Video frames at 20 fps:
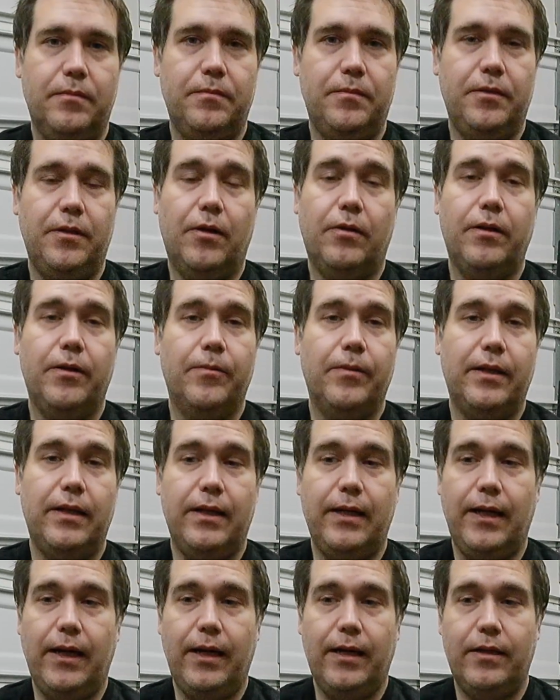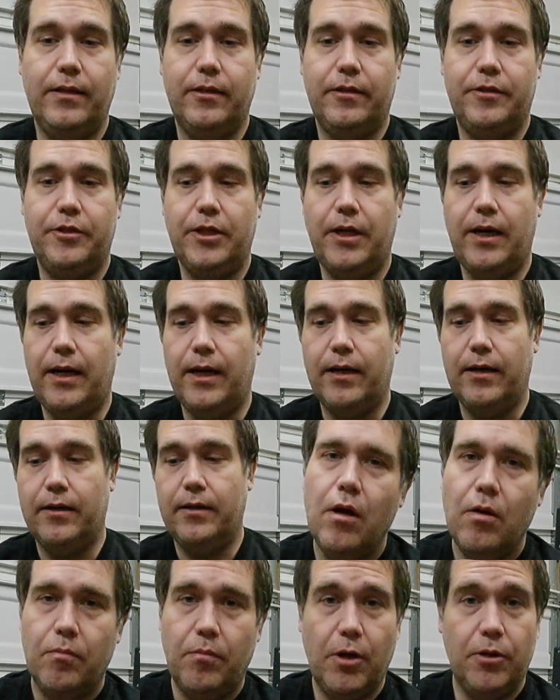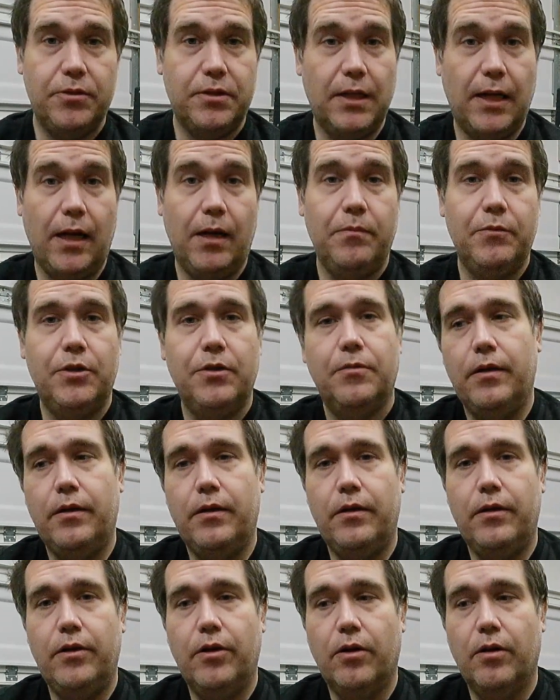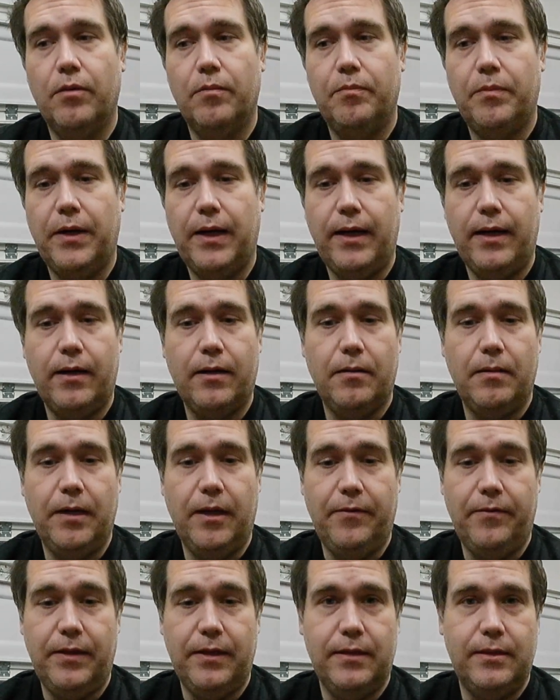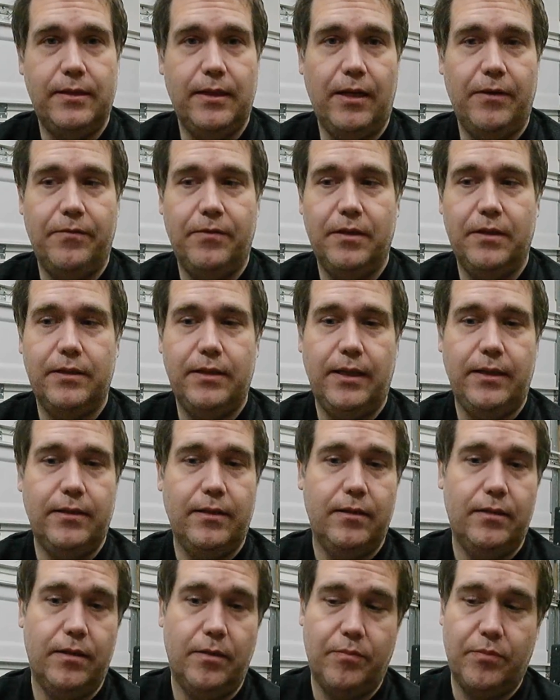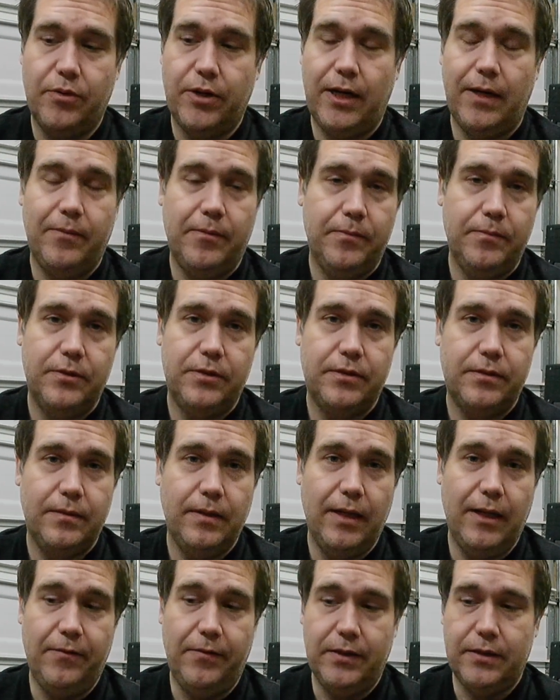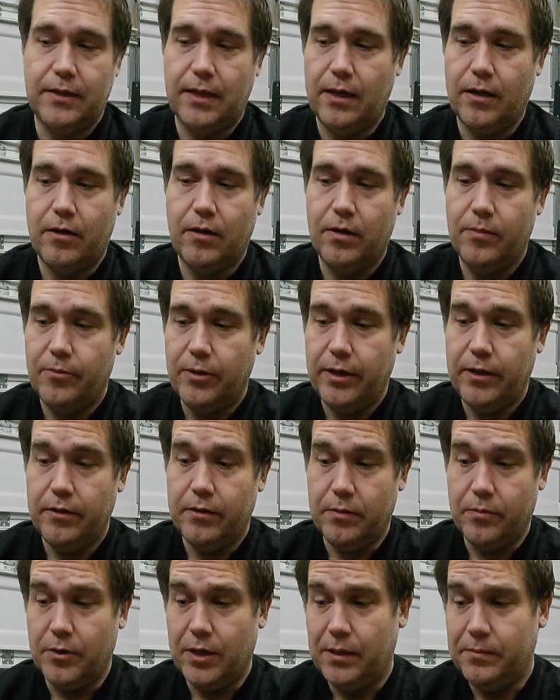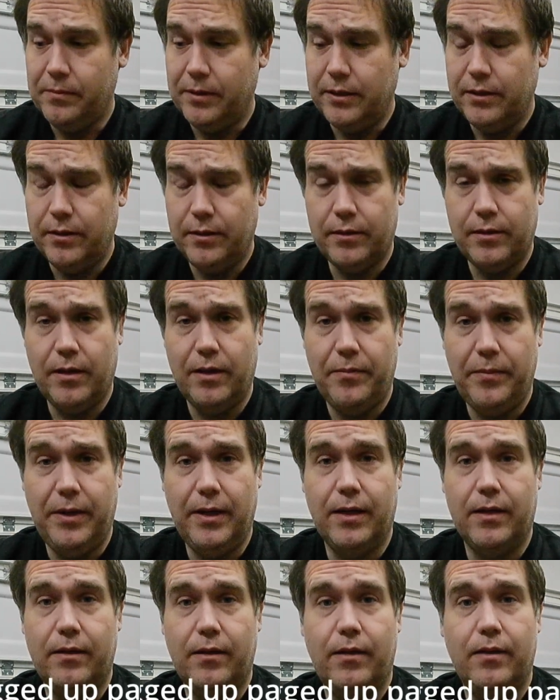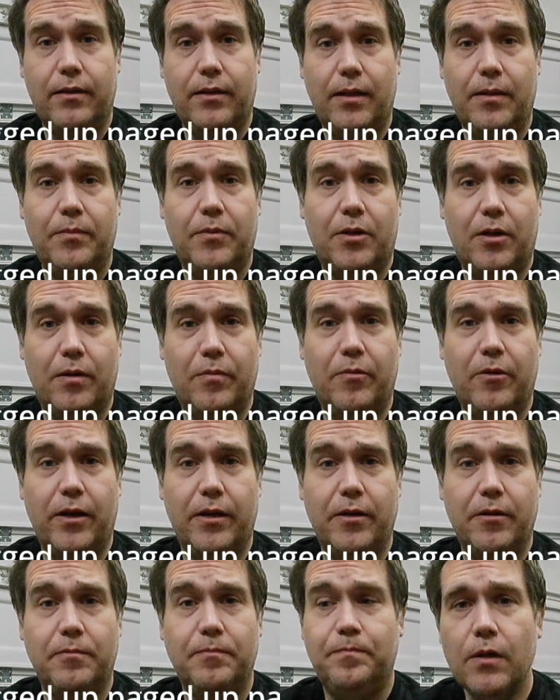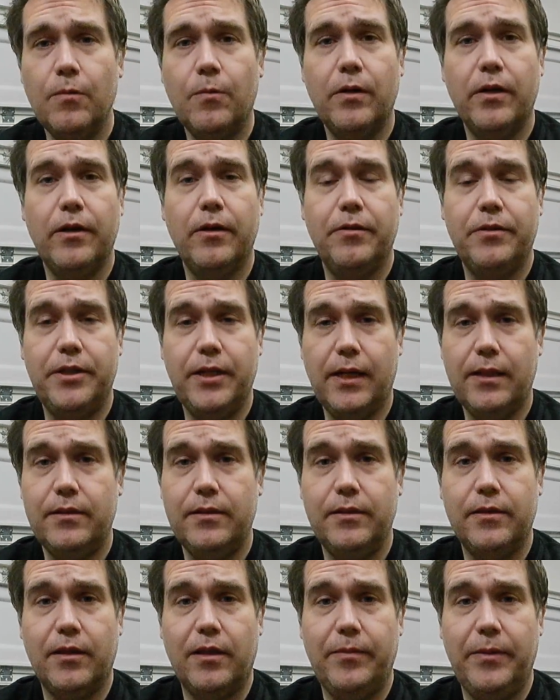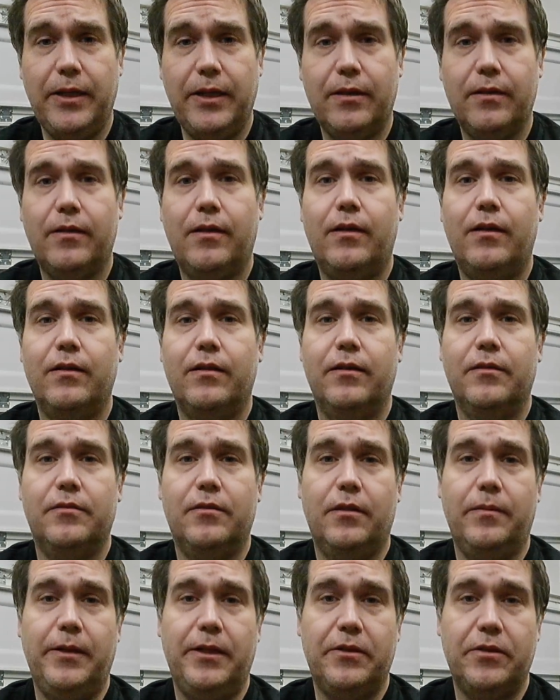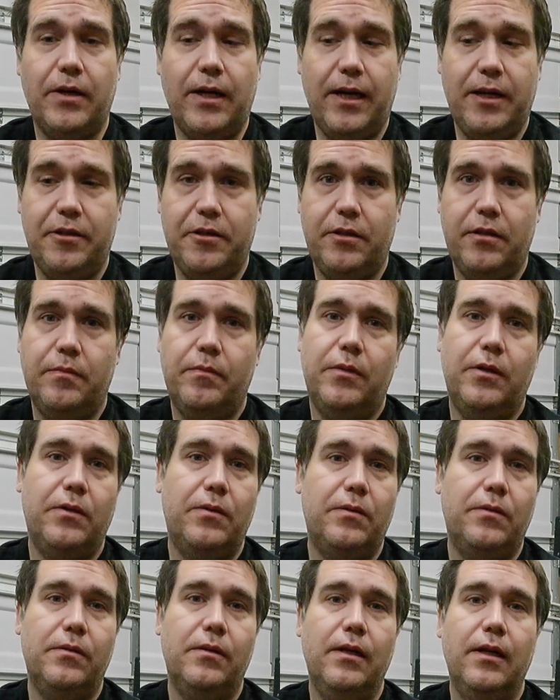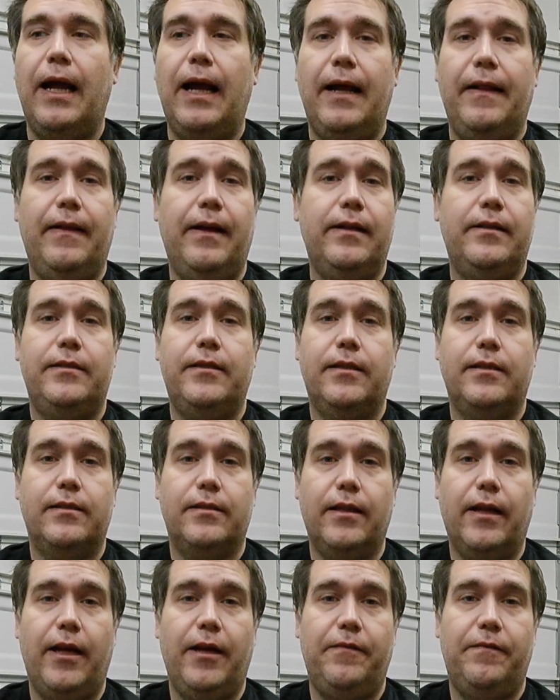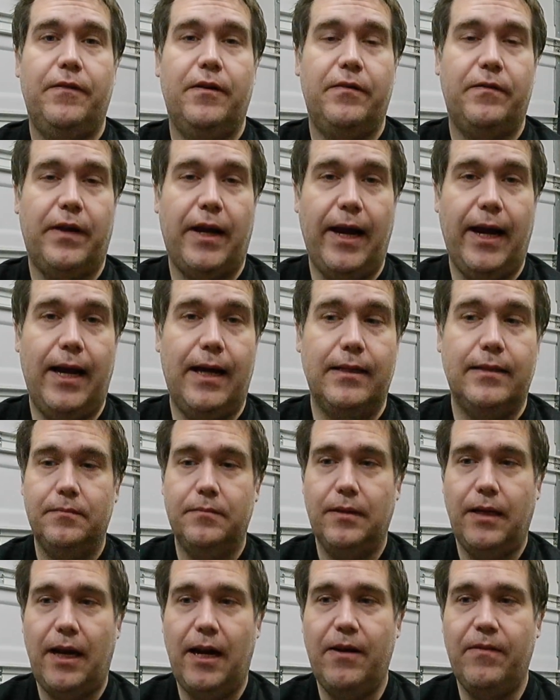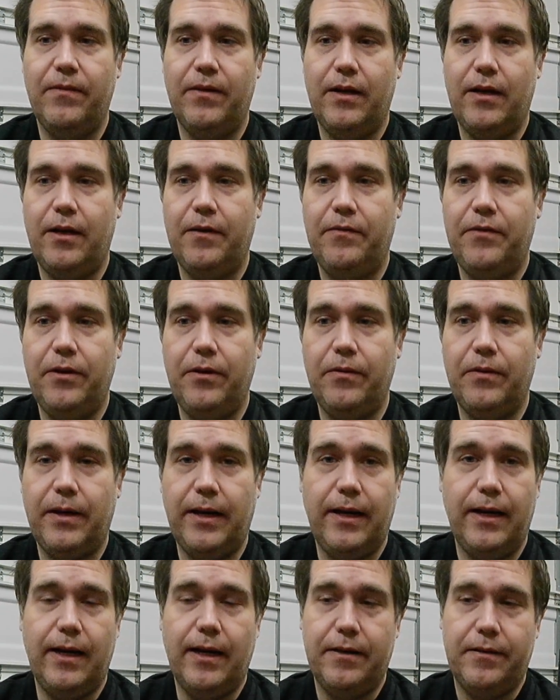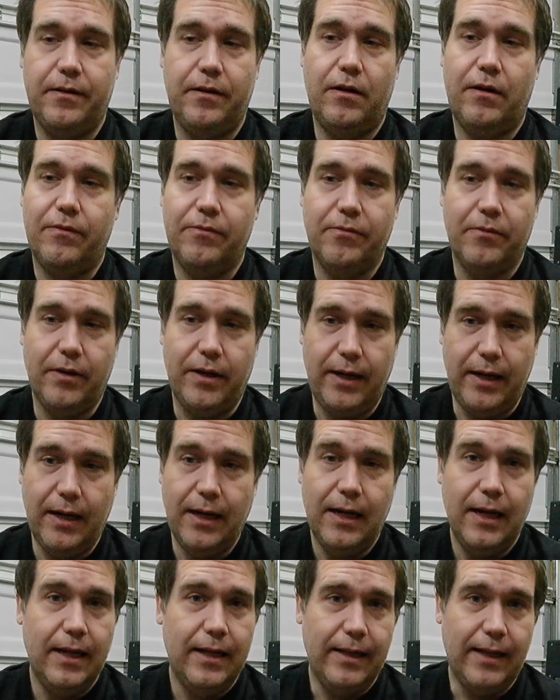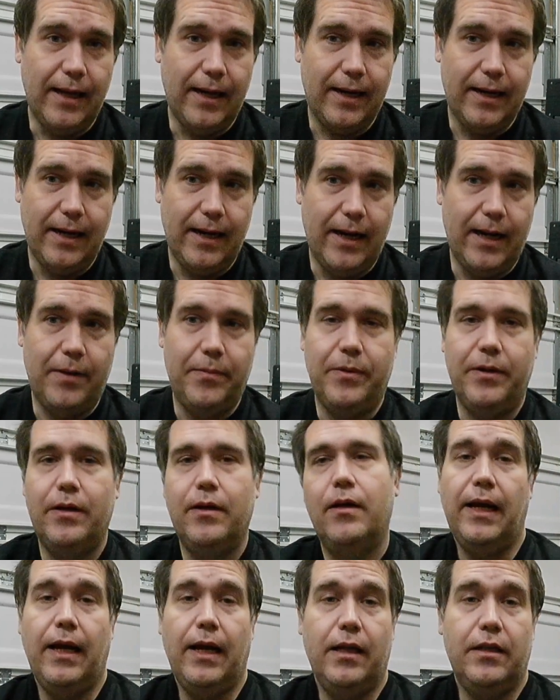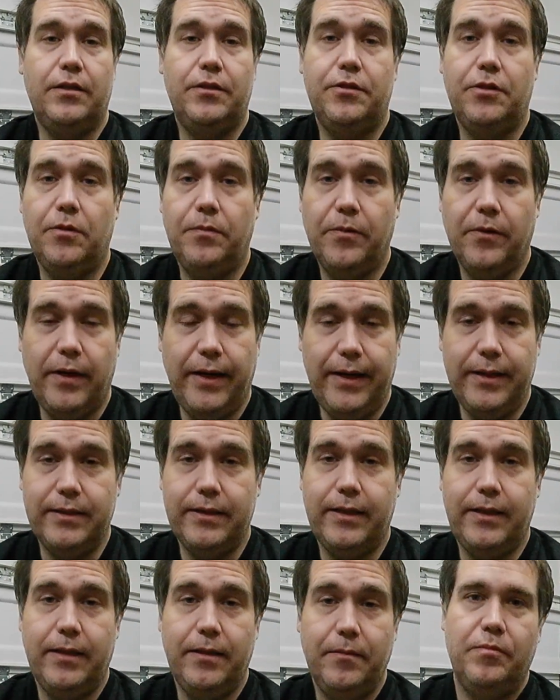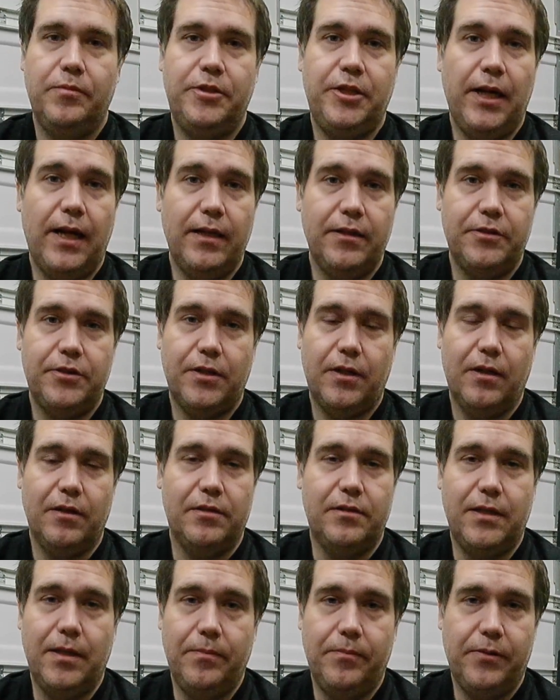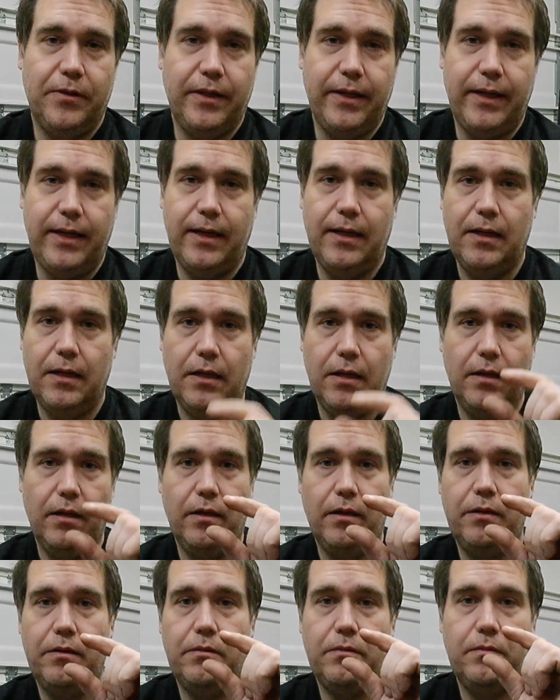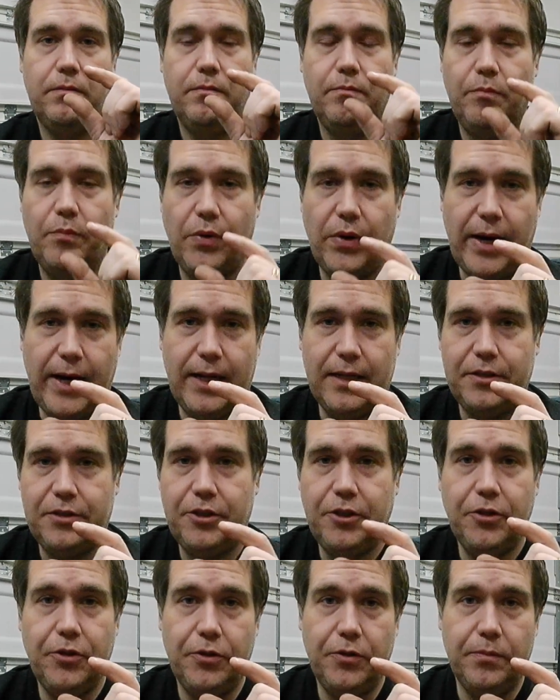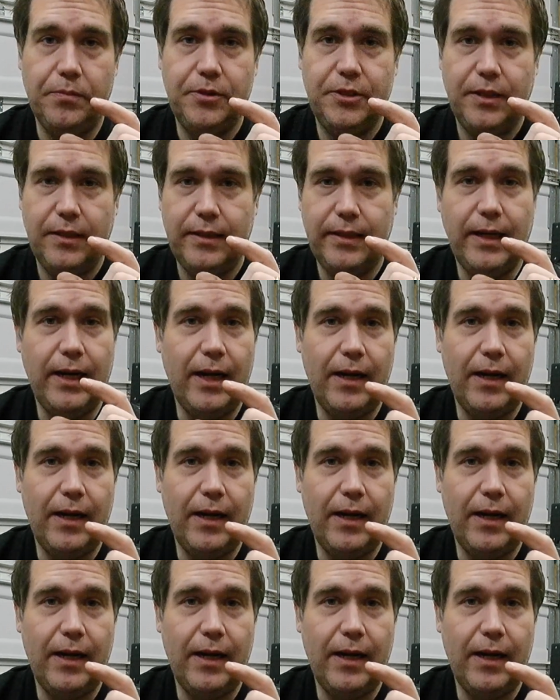You only really need to check. Most times, your bike, if it's set for the season, the problems, if it's got a carburetor, the problem is just going to be a clogged up carburetor. One of your jets is going to be clogged, there's going to be trash in the bowl, and that's just life of gas. Even if you get ethanol free, that can happen. It's super easy. Jets are simply little brass tubes that